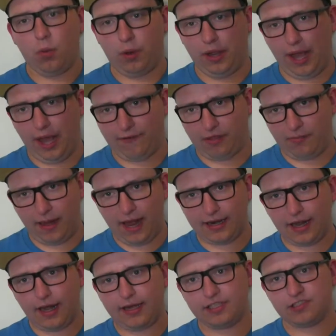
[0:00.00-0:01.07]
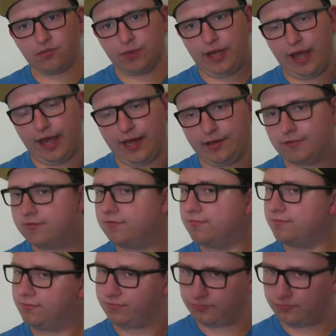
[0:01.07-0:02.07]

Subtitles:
we have the bad guys, we have